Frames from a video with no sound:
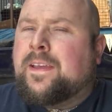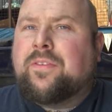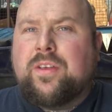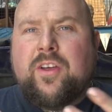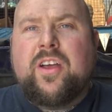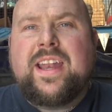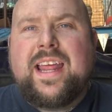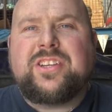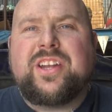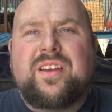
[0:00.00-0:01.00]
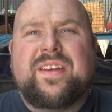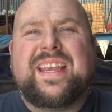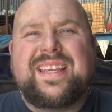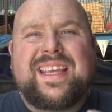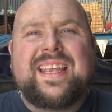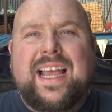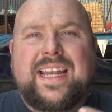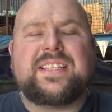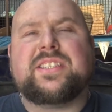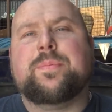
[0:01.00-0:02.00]
If you've heard an engine overheat, you can
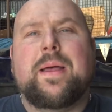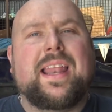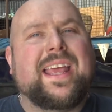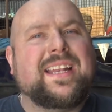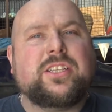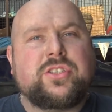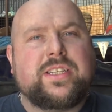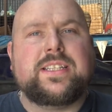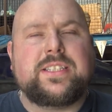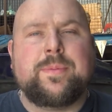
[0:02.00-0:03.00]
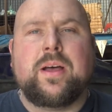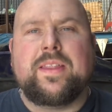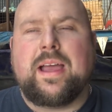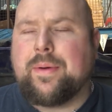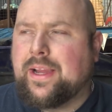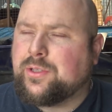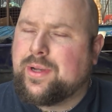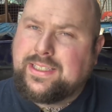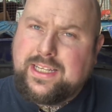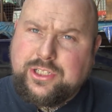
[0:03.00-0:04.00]
kind of smell it and it just didn't smell that way. So
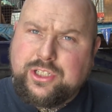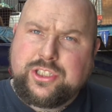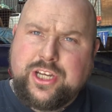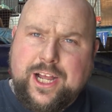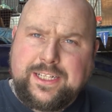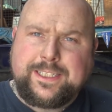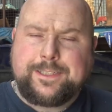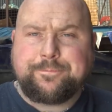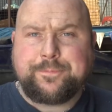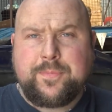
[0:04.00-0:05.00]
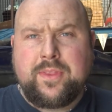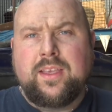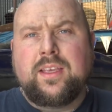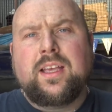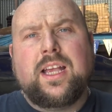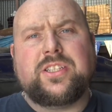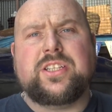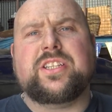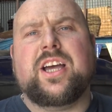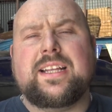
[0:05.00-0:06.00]
I said, just start it and she
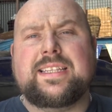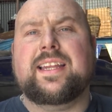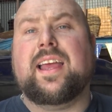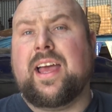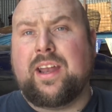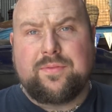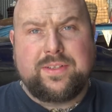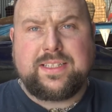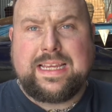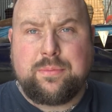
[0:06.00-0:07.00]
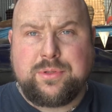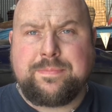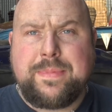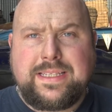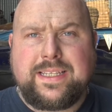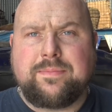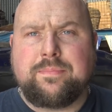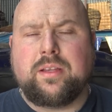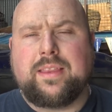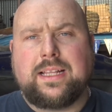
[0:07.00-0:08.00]
started it, and obviously it was missing,
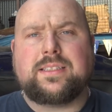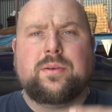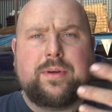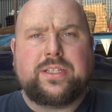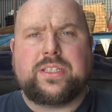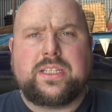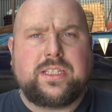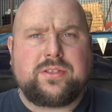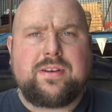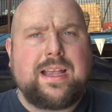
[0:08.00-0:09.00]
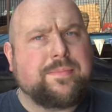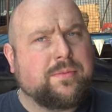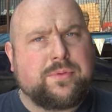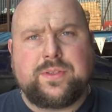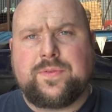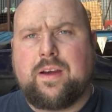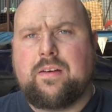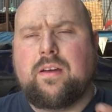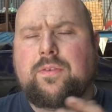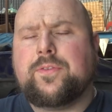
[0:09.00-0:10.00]
but that's the way she described it, which is fair
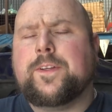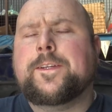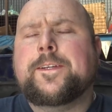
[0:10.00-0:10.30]
enough.